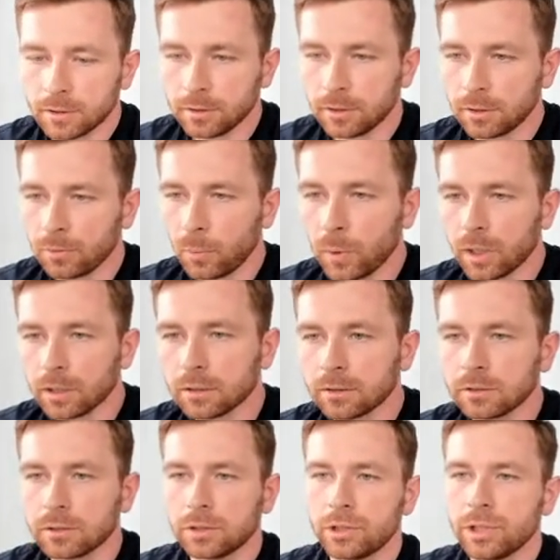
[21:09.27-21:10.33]
and we can
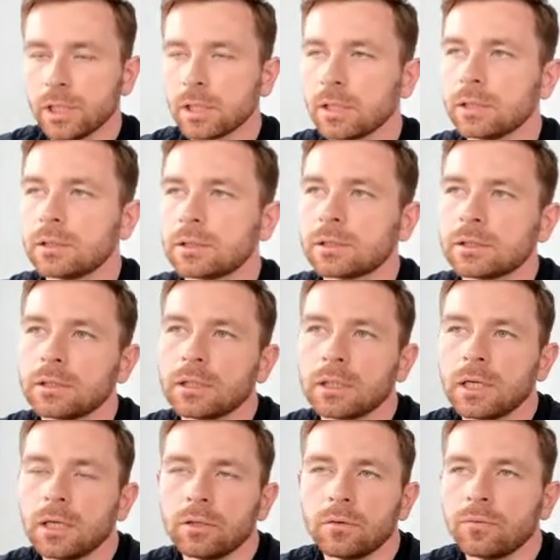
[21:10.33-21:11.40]
check it
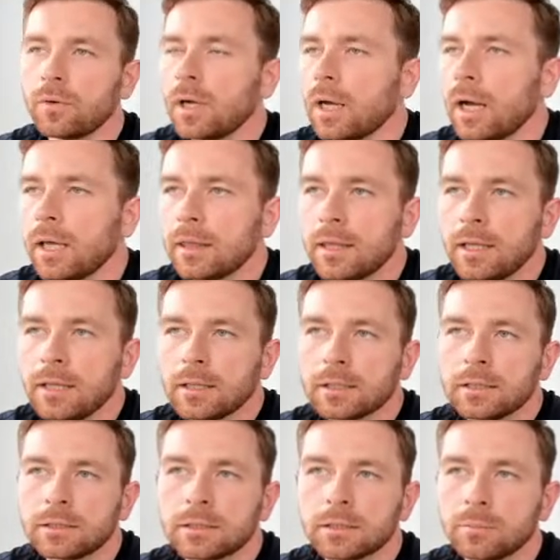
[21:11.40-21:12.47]
kind of. I think
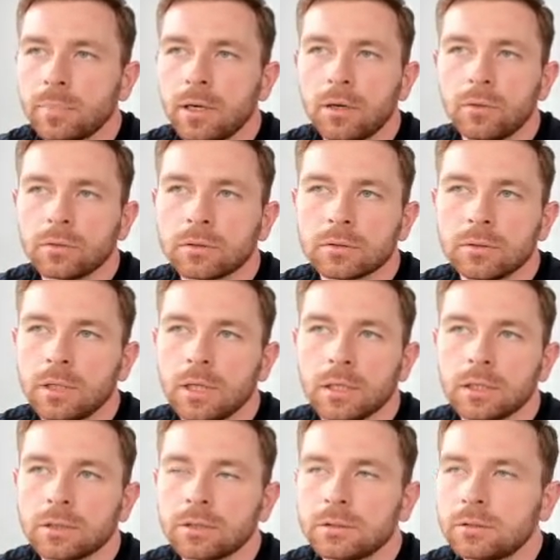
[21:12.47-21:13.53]
it's about
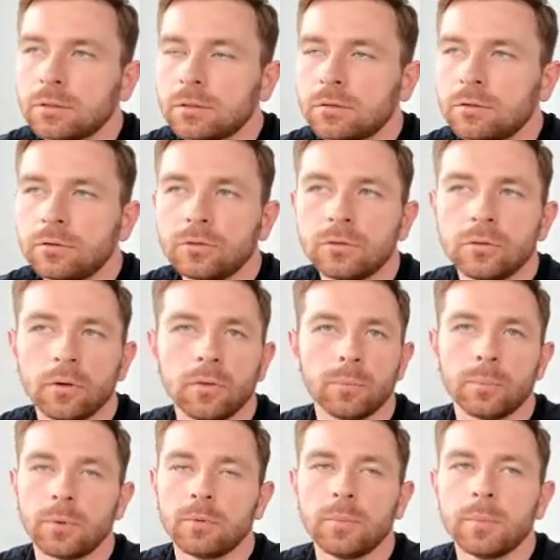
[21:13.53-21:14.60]
like 2,
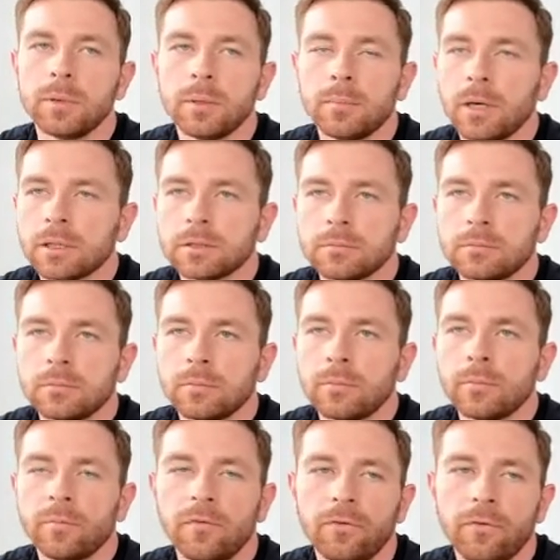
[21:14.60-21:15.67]
probably
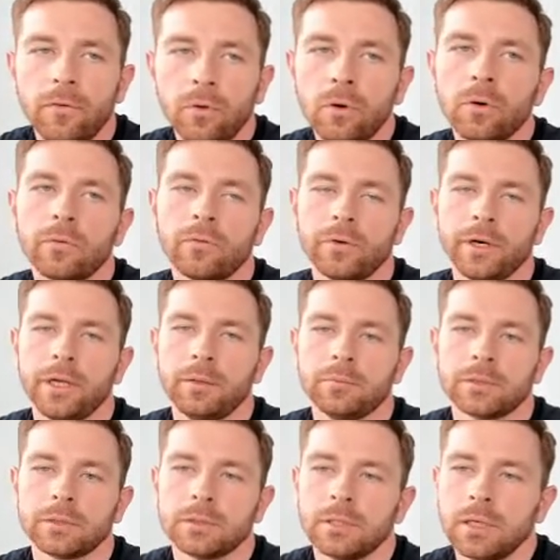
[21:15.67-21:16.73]
maximum 4
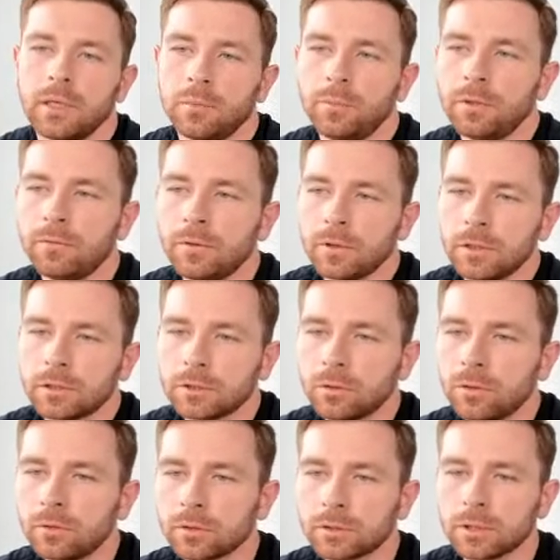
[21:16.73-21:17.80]
frames between the
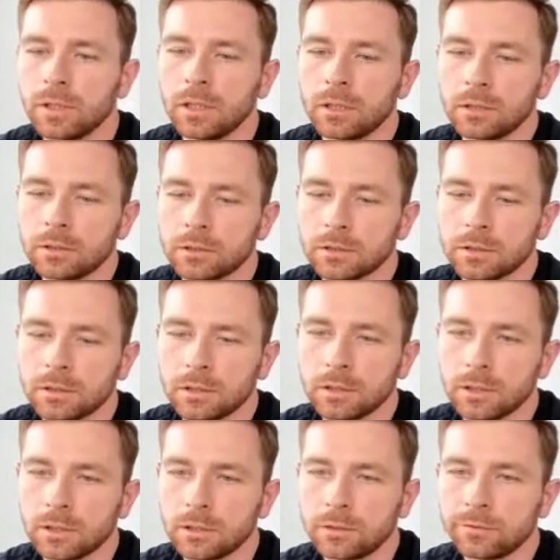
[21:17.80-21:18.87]
source and the